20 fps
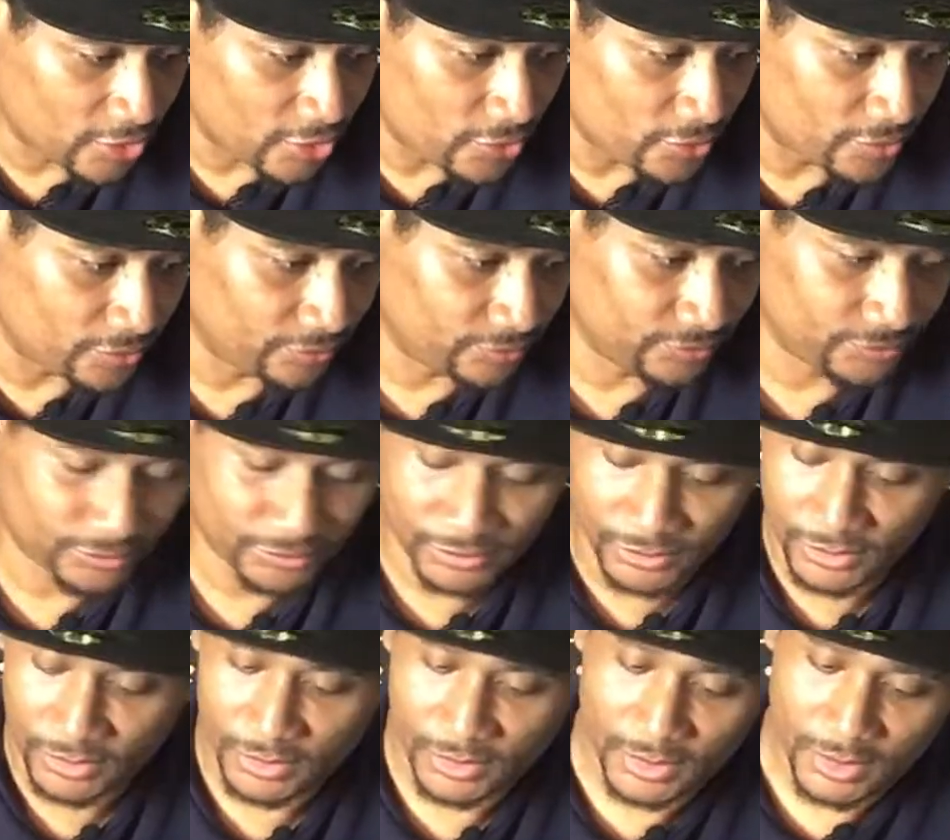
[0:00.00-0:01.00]
you.
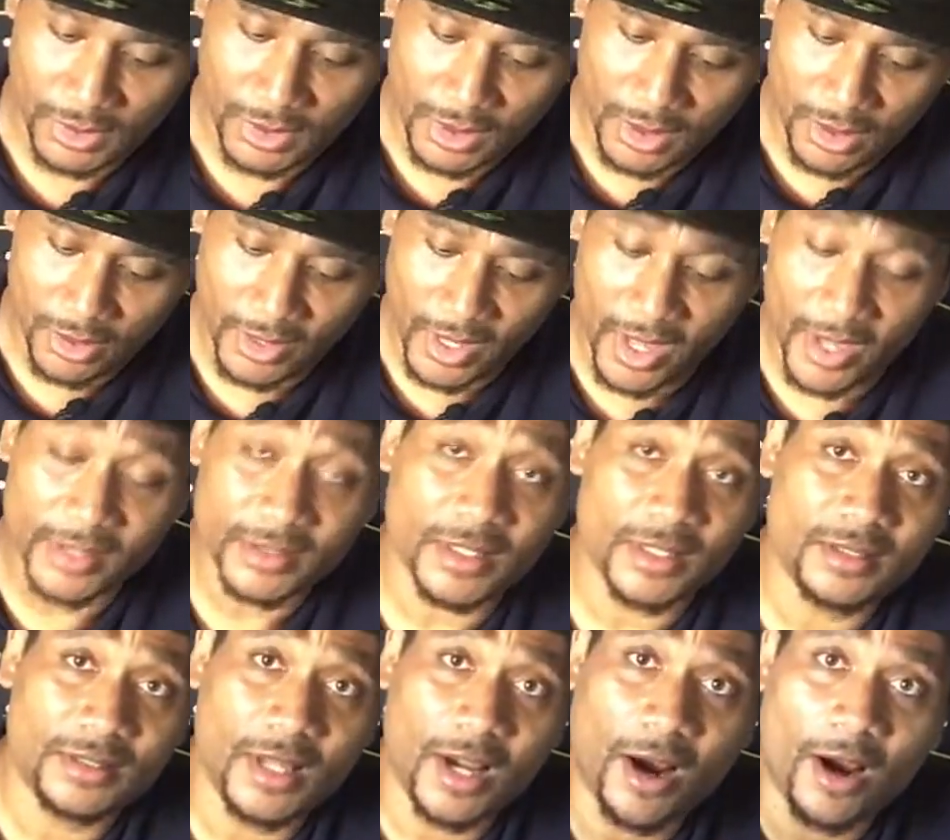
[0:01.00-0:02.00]
Okay, it
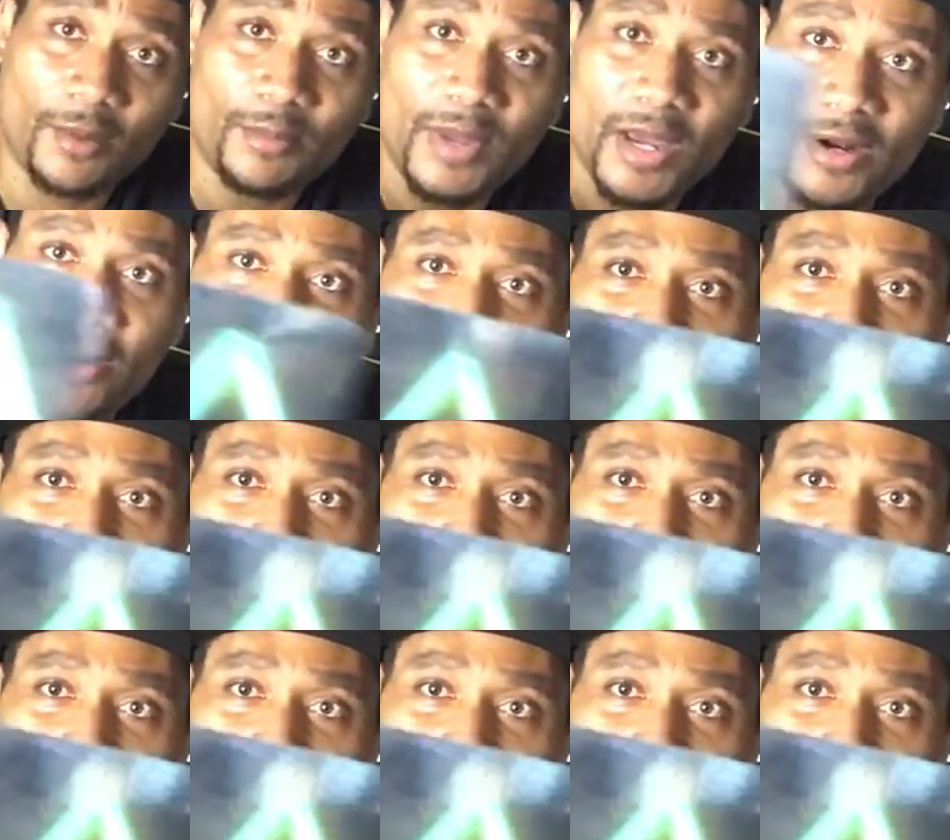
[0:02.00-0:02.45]
says there are better